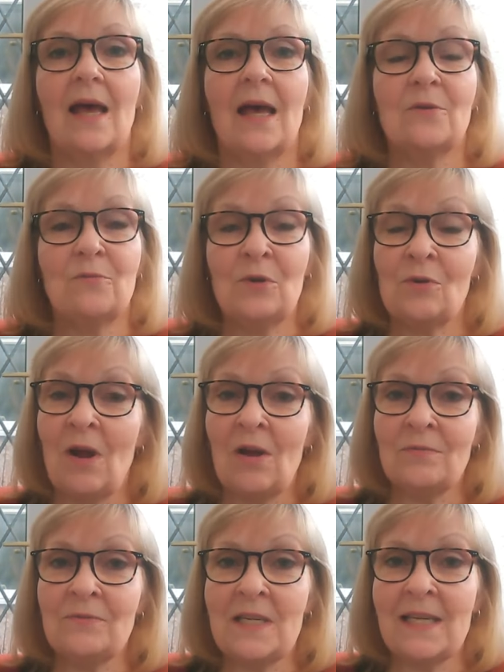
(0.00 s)
And for
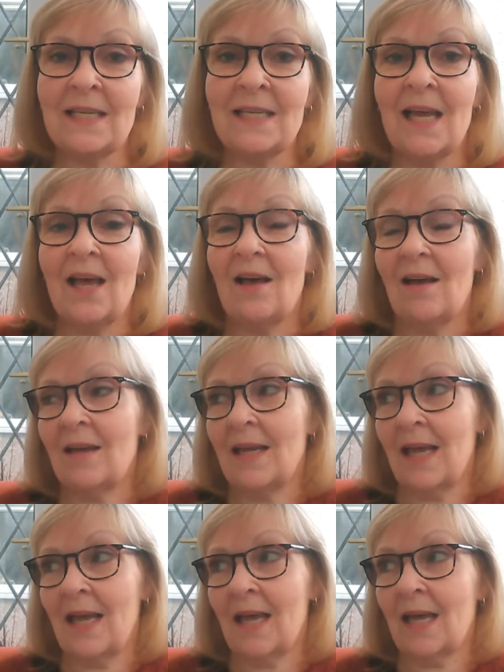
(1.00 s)
crafting, I
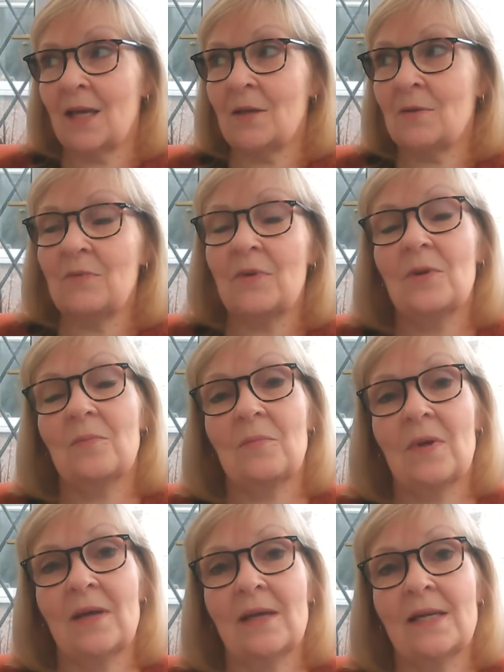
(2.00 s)
have
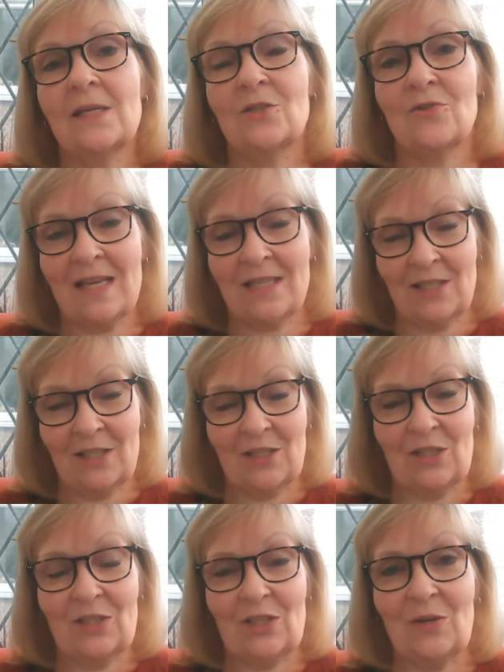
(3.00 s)
my dresser
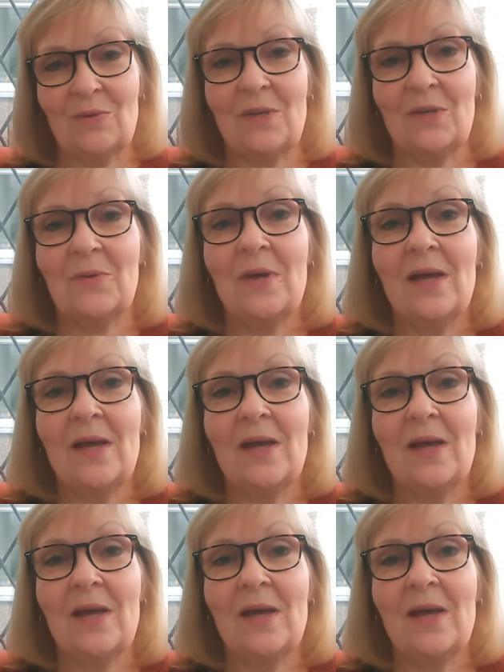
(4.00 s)
to show you.